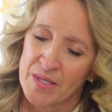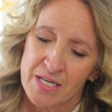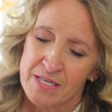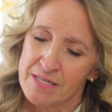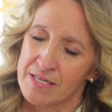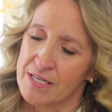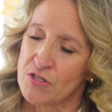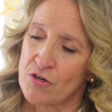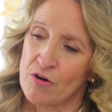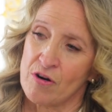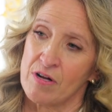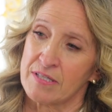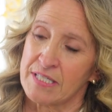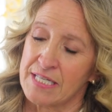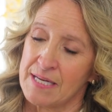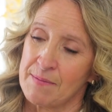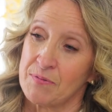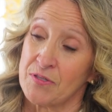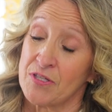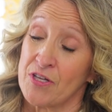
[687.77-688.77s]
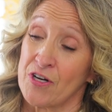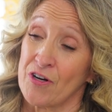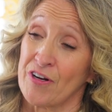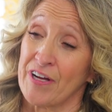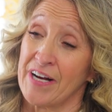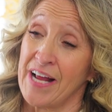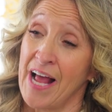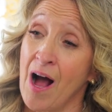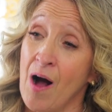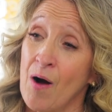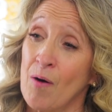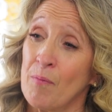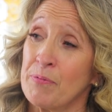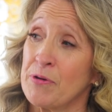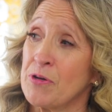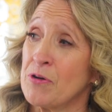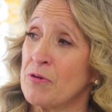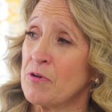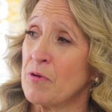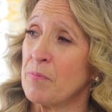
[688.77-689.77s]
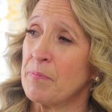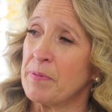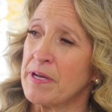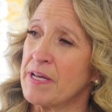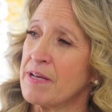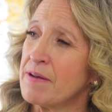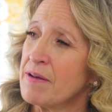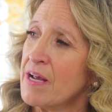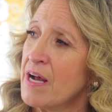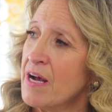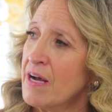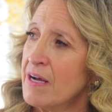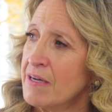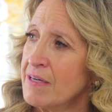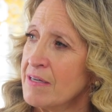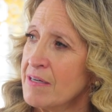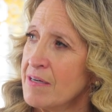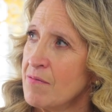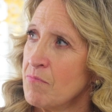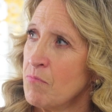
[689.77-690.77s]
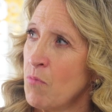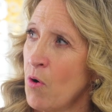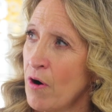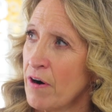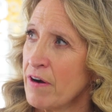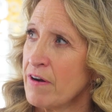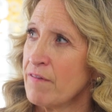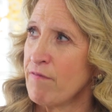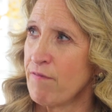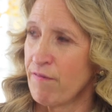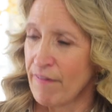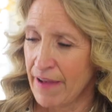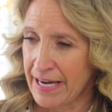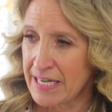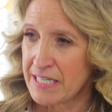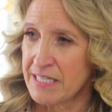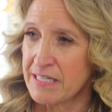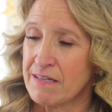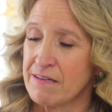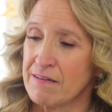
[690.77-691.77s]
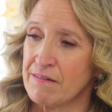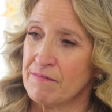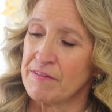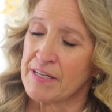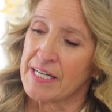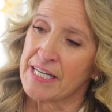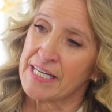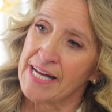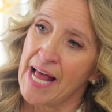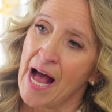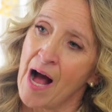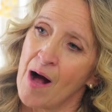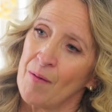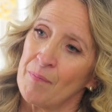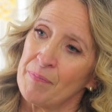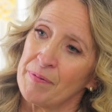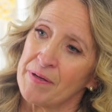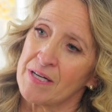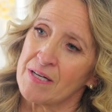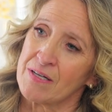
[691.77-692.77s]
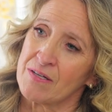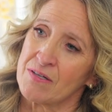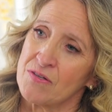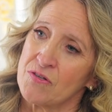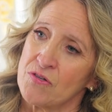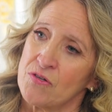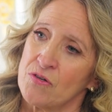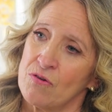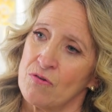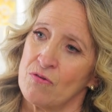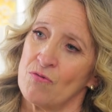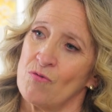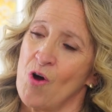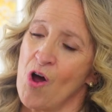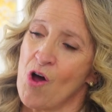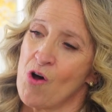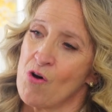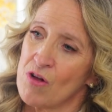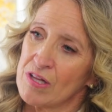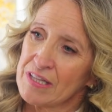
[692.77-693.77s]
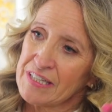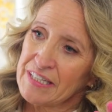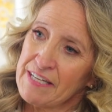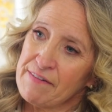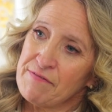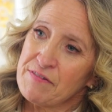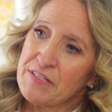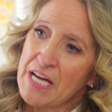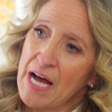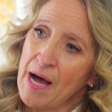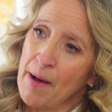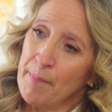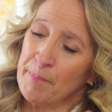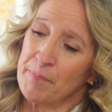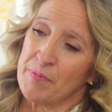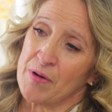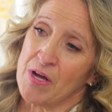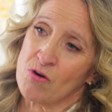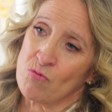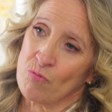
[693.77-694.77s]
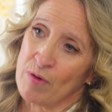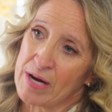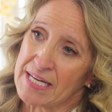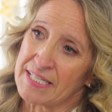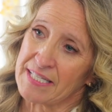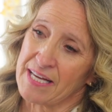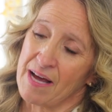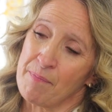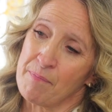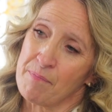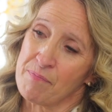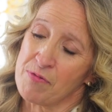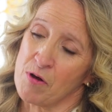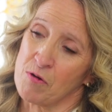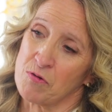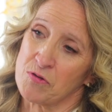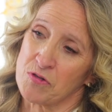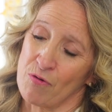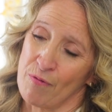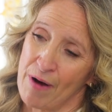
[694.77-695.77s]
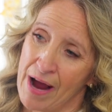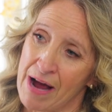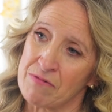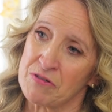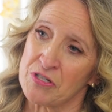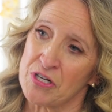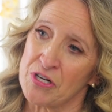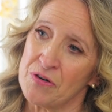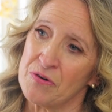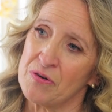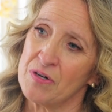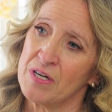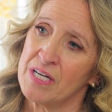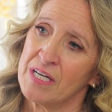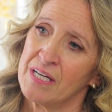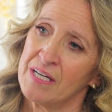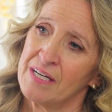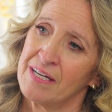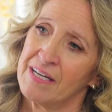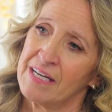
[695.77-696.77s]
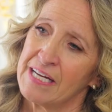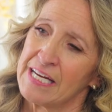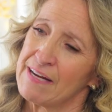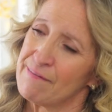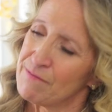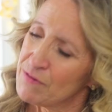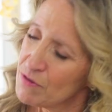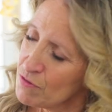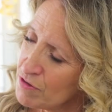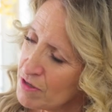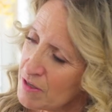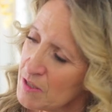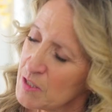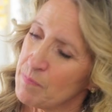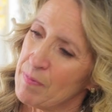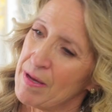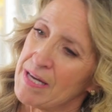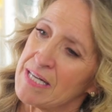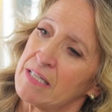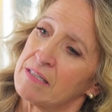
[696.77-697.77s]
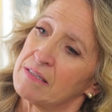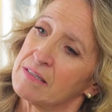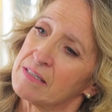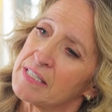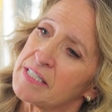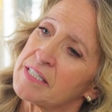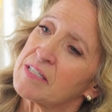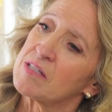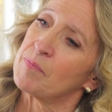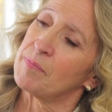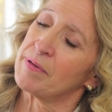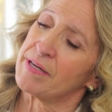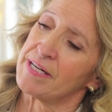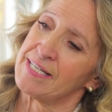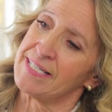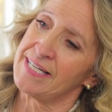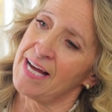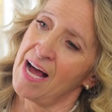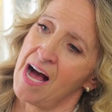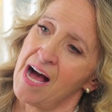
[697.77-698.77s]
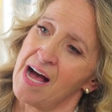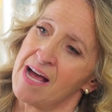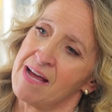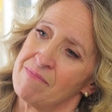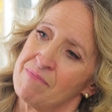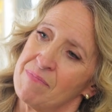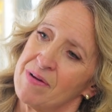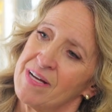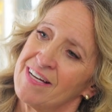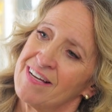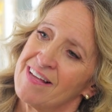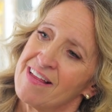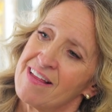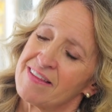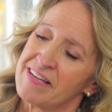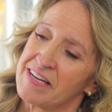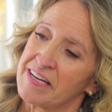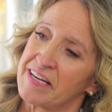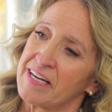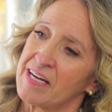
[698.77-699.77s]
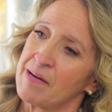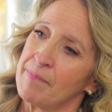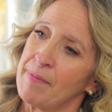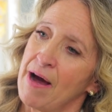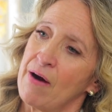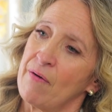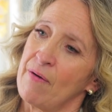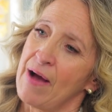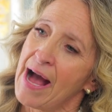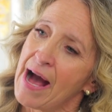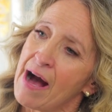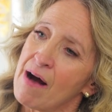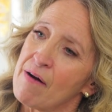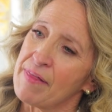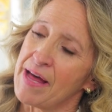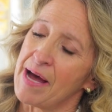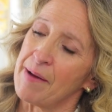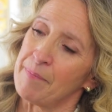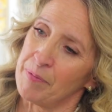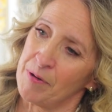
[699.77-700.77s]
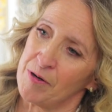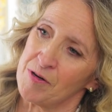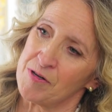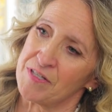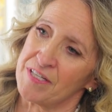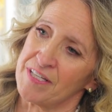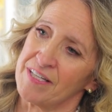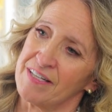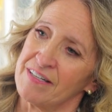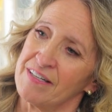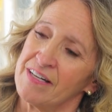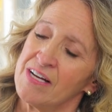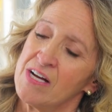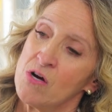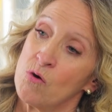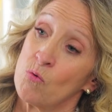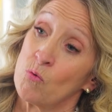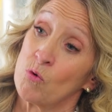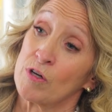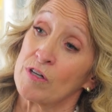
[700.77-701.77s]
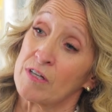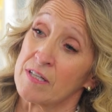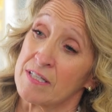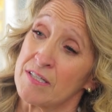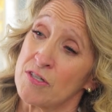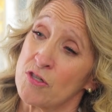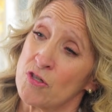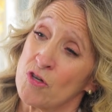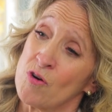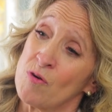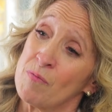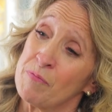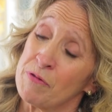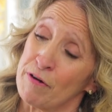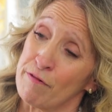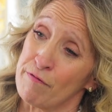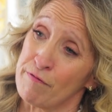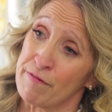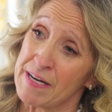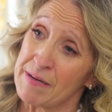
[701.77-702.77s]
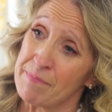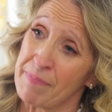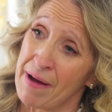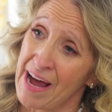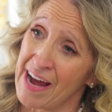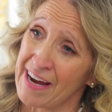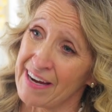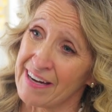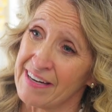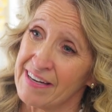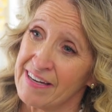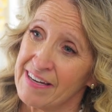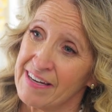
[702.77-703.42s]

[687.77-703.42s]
These are all tips that are going to help you to be more effective in helping to lift up and raise up those around you if you just spend a little bit of time thinking about how that person will consume your feedback,